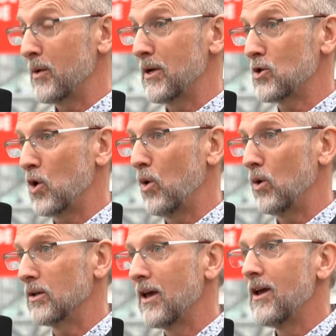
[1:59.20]
to be
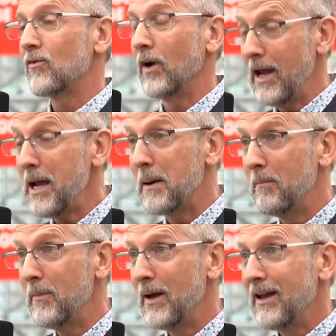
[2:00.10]
told. For
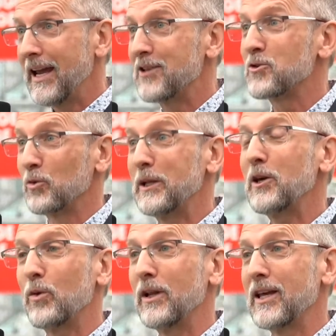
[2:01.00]
him, it's really,
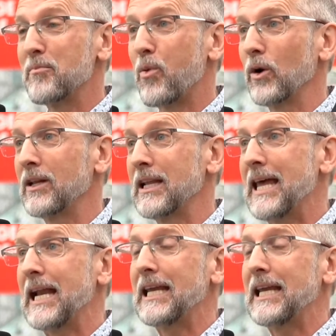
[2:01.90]
really important that